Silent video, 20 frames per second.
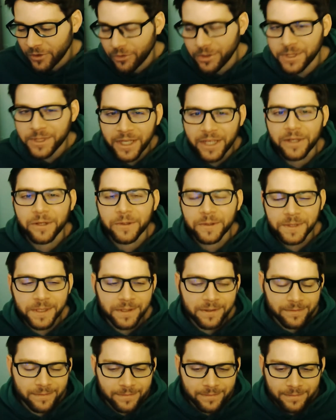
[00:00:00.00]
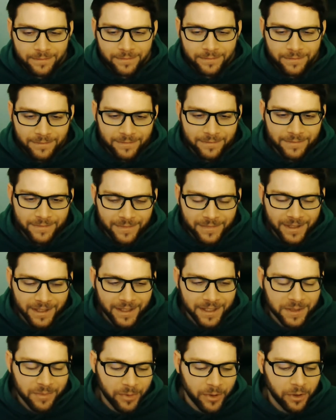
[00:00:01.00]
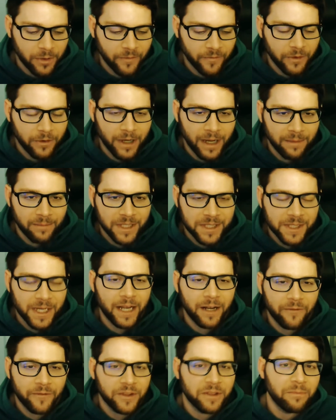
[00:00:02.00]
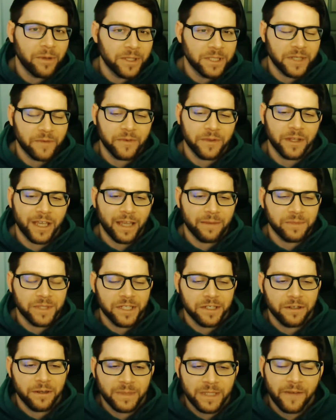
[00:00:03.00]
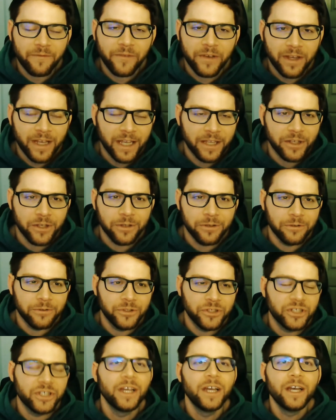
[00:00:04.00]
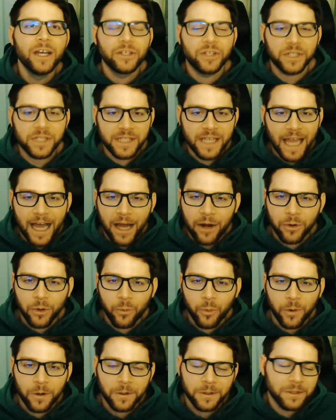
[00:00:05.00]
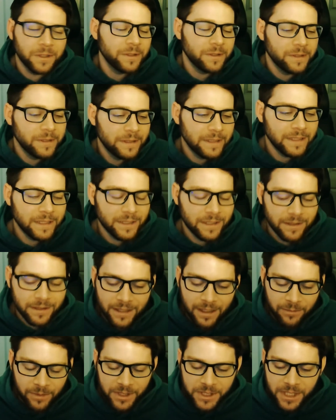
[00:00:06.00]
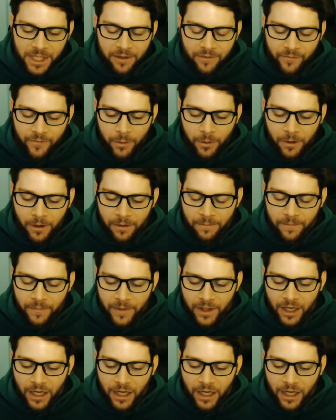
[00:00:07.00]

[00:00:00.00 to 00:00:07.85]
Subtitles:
Grizzly Hills. It's beautiful. I'm excited for the music for the game too. I'm definitely like a huge, just the outer world I'm excited for.